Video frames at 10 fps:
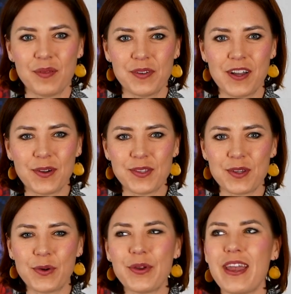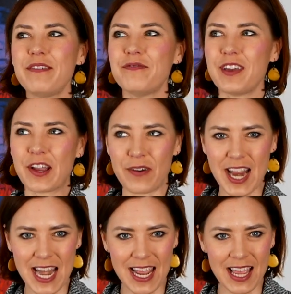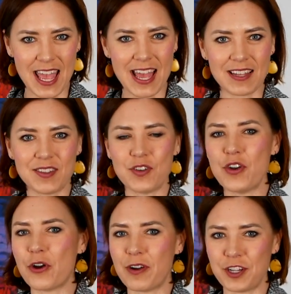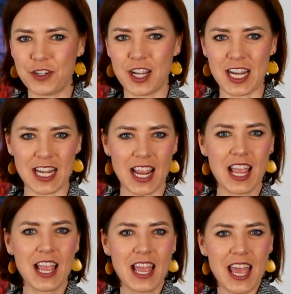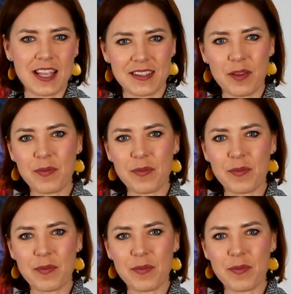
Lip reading: but also invigorating and nourishing. As I